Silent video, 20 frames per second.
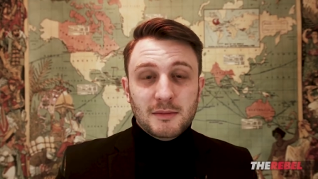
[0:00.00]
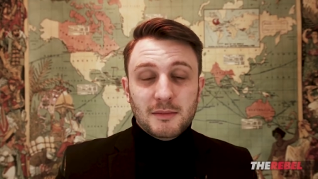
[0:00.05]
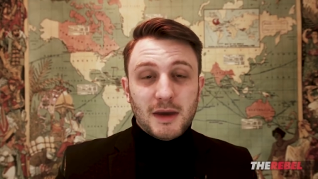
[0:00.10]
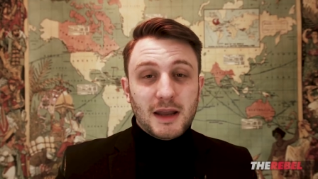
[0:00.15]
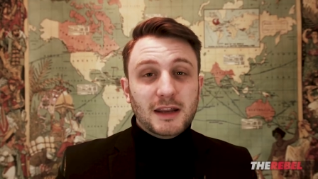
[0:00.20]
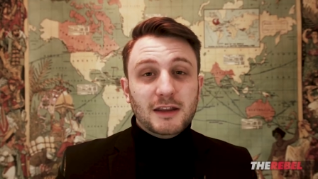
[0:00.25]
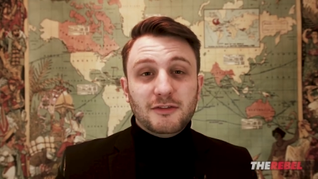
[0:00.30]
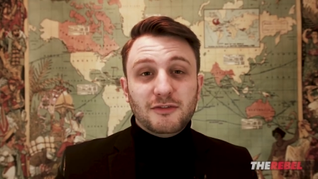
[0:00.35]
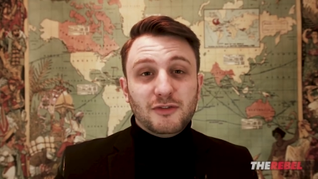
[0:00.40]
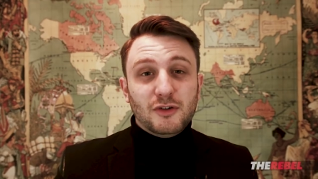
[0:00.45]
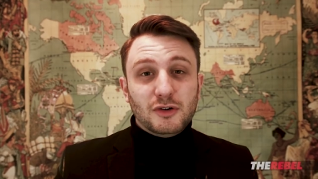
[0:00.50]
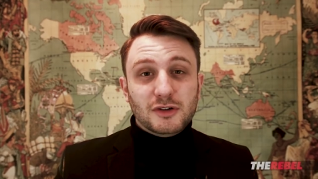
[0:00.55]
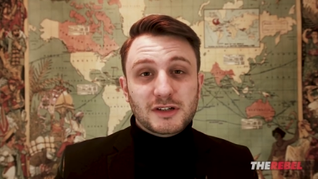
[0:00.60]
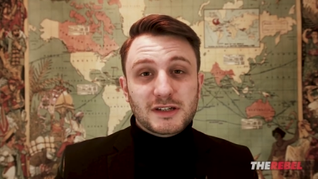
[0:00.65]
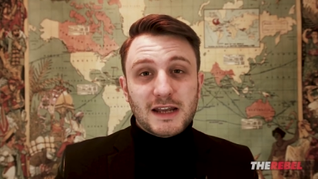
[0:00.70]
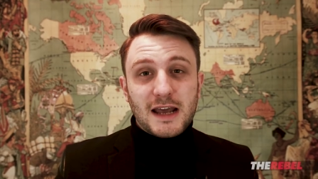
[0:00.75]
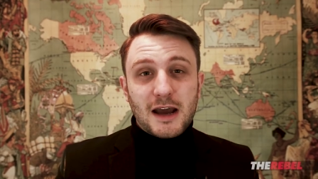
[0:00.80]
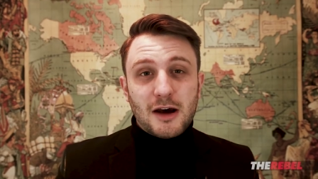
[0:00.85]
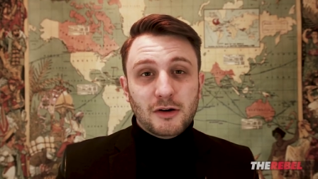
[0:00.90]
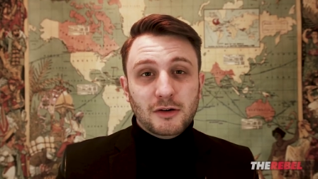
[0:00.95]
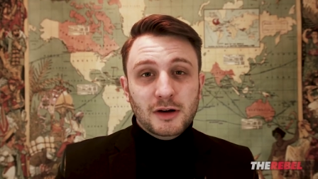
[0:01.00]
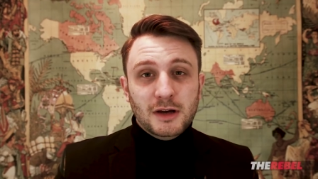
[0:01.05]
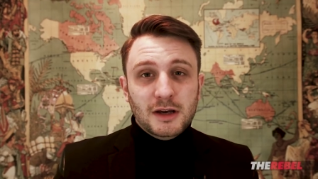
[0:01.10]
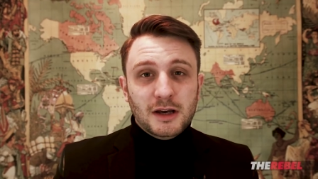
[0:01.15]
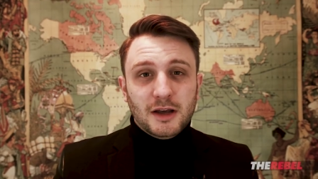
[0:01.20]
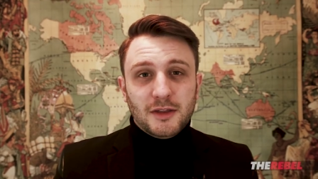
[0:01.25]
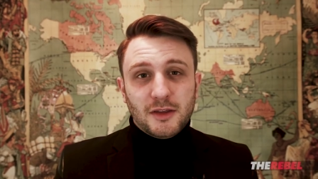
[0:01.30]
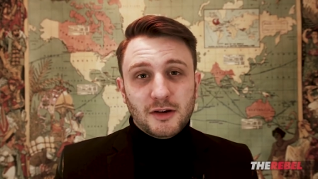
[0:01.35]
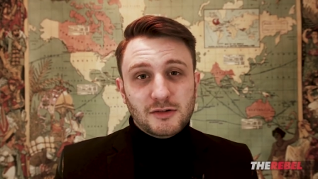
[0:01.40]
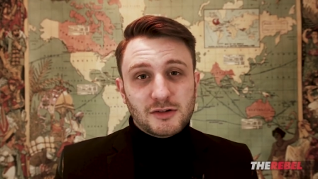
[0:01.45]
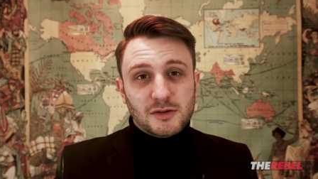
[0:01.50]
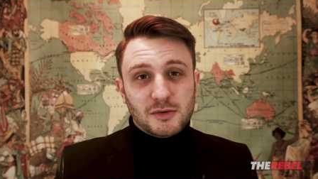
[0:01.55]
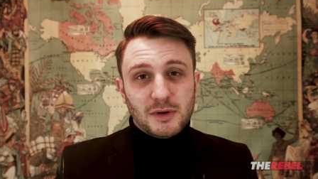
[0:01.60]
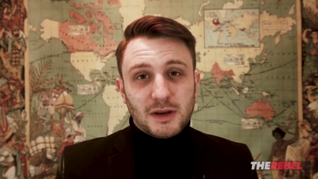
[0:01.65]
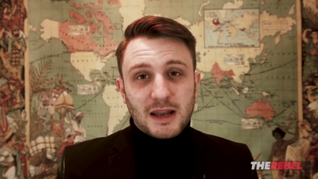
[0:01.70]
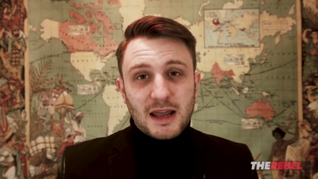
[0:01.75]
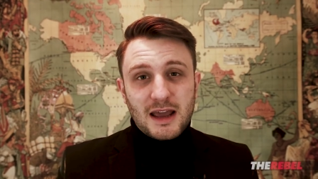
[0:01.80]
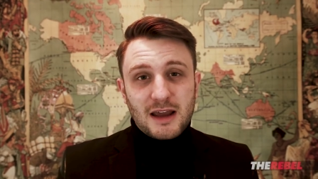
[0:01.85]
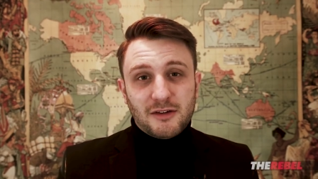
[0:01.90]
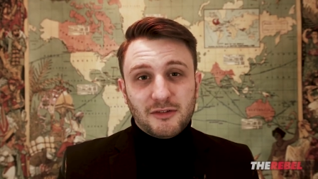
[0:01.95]
many forced out, and those who
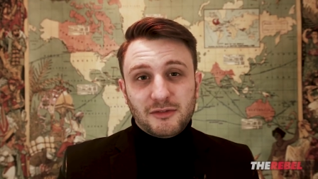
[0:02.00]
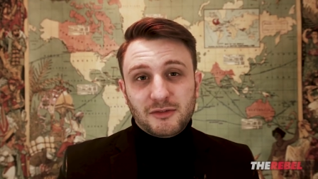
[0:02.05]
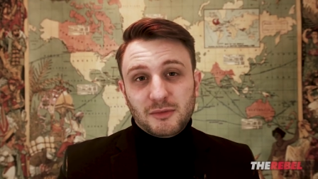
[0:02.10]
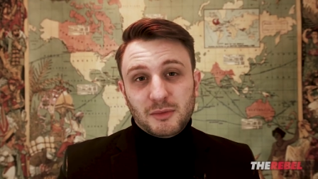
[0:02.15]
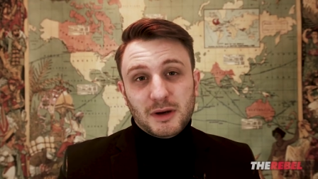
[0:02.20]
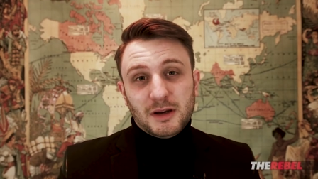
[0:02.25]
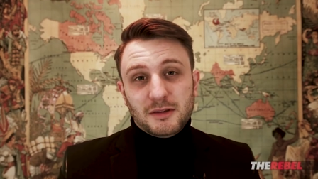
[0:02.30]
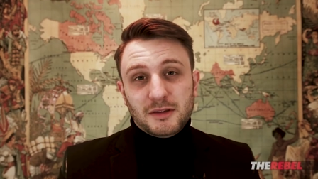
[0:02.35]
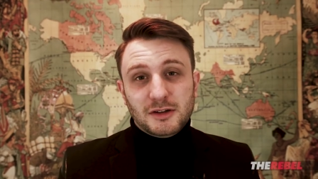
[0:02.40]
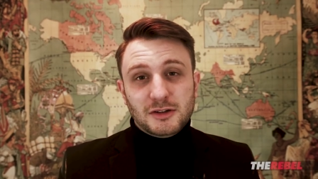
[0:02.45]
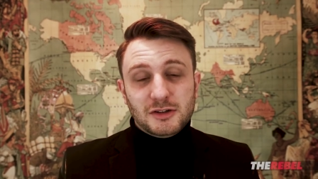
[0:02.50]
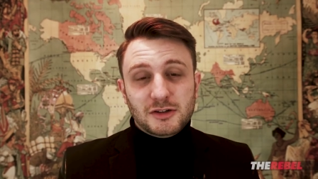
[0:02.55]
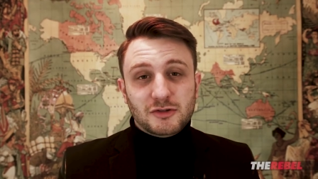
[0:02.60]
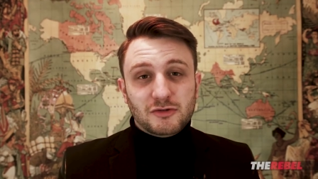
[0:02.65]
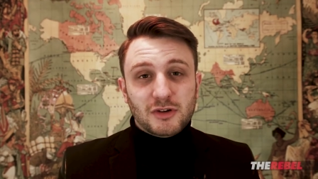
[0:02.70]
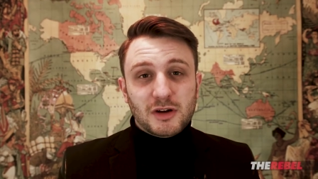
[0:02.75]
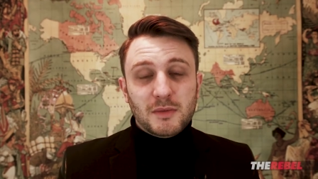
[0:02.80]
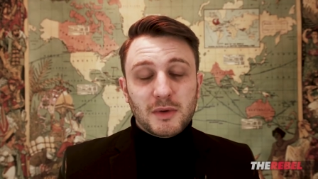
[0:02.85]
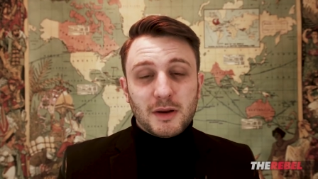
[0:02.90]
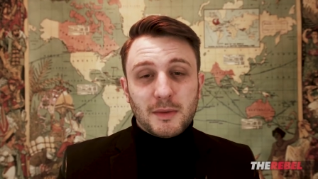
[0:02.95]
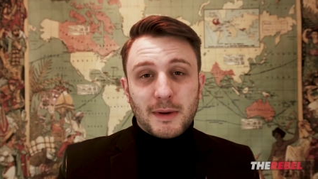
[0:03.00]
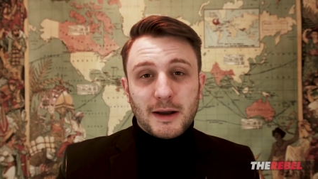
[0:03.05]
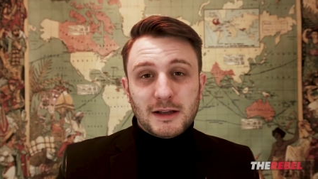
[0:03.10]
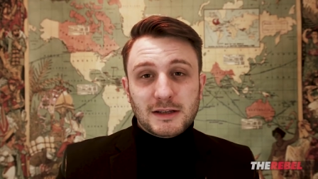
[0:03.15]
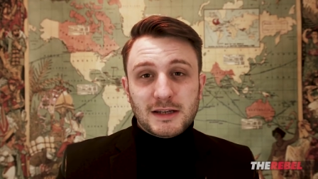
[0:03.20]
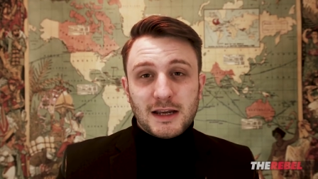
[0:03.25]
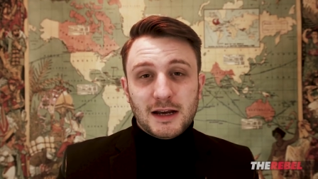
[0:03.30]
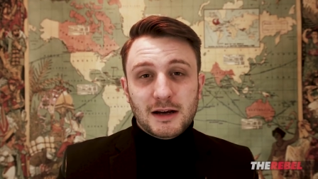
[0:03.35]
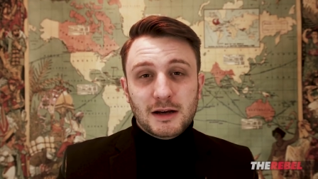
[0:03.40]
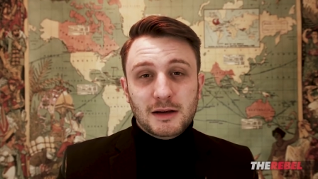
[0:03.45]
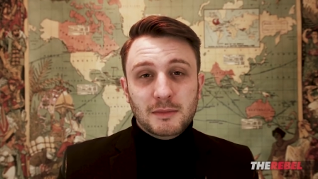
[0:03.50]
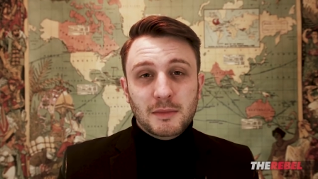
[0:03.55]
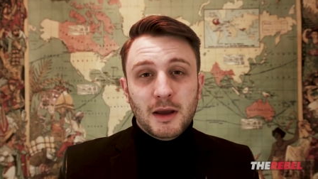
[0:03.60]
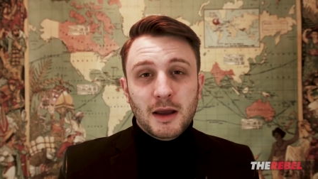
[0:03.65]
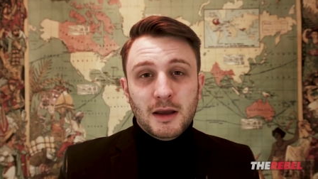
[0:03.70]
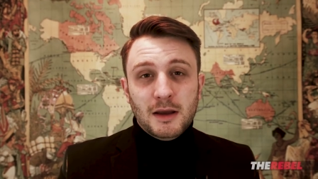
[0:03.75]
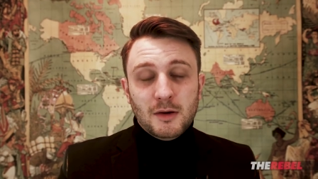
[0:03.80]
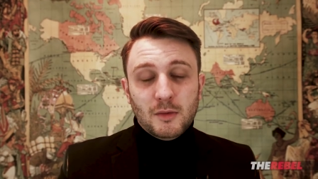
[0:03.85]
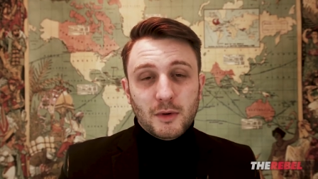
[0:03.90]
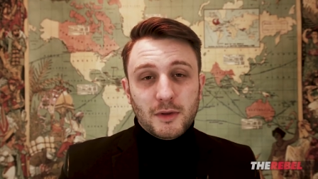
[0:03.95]
are left, well, they're just dreaming about a town
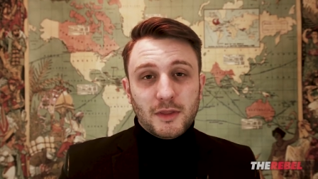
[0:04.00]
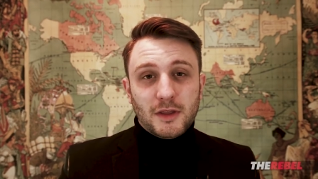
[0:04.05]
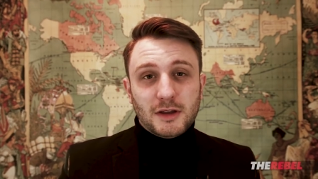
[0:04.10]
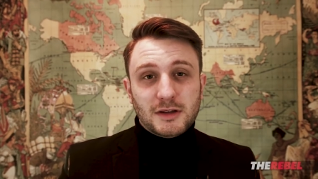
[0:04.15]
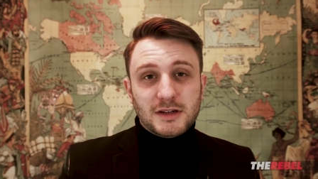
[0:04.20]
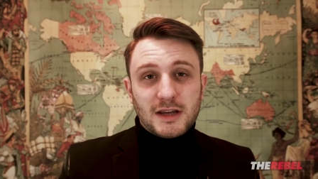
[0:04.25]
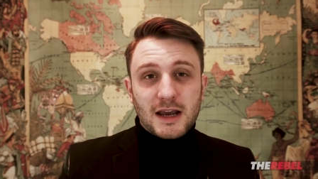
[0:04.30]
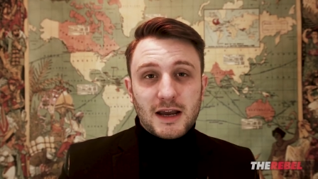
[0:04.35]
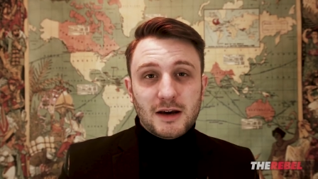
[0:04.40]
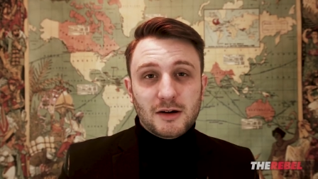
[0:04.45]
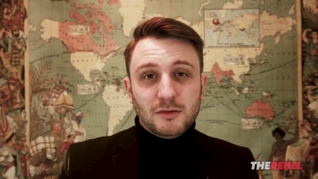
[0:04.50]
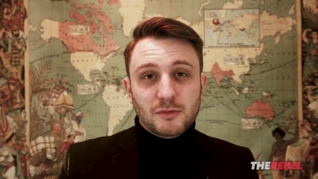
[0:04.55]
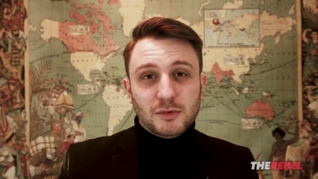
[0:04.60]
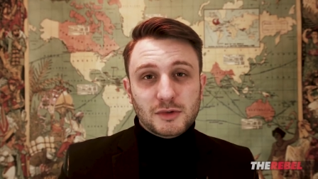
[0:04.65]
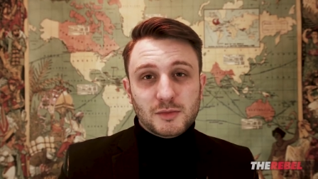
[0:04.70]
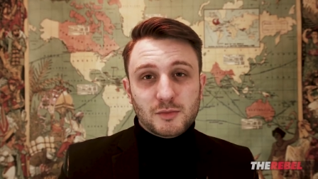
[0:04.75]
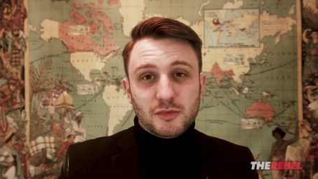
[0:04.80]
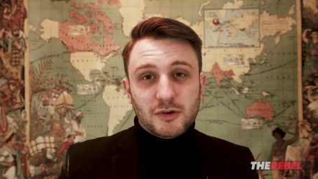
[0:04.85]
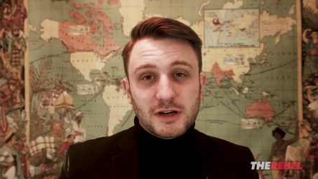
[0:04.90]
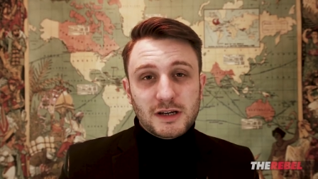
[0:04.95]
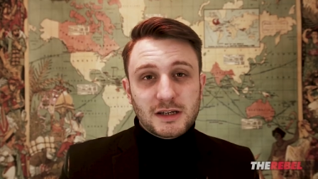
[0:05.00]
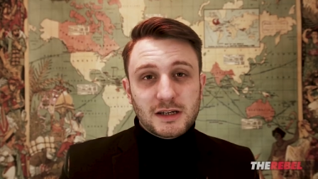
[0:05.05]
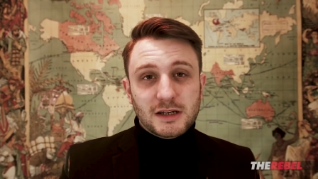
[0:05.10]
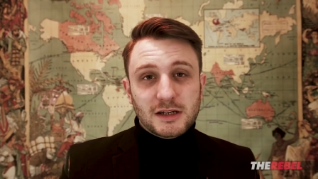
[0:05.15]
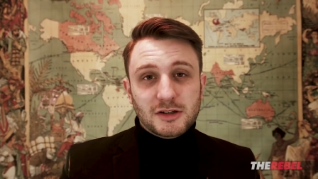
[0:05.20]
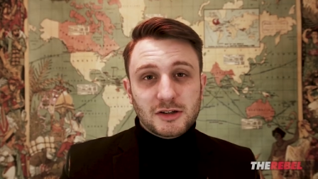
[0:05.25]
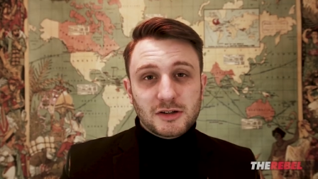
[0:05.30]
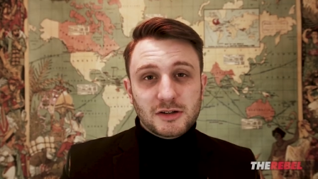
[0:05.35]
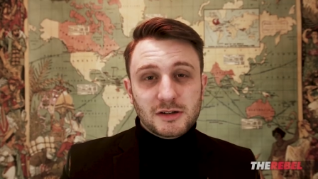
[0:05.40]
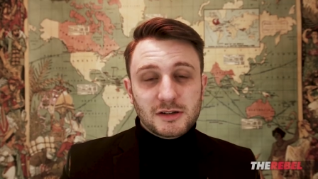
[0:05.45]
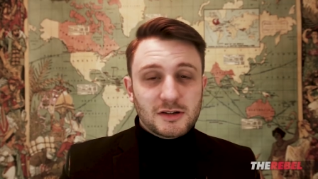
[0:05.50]
when their town was British.